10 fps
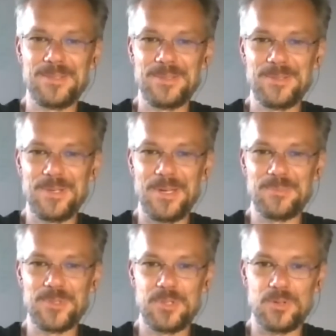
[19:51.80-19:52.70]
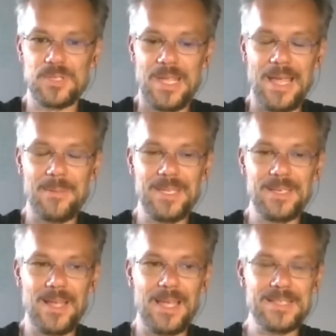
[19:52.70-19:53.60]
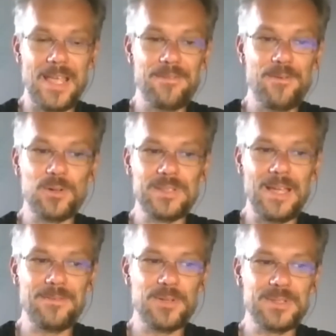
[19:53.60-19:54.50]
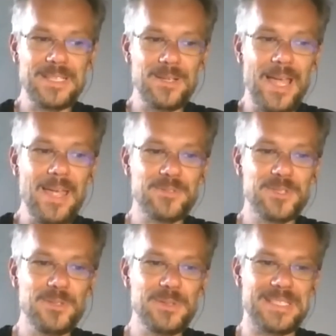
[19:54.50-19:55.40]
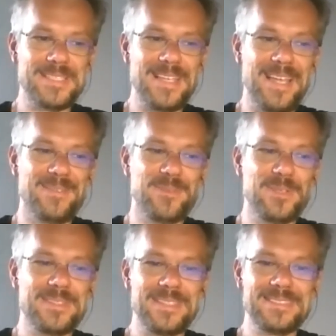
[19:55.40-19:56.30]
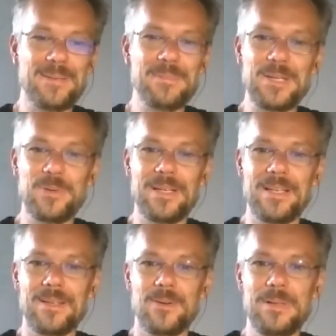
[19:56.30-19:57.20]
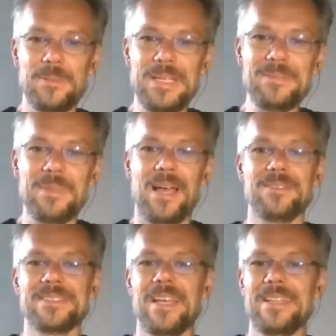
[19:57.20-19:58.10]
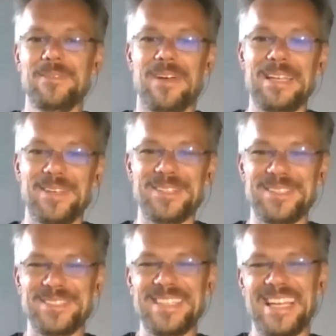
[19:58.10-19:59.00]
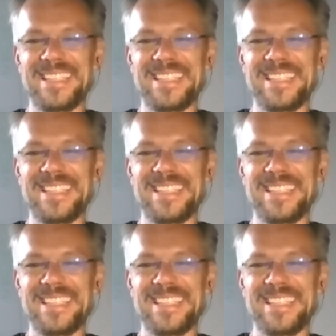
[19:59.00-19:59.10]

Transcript: to come to Toast. Yeah. I mean, I thought I have to do this. I thought somebody will beat me outside if I don't do this.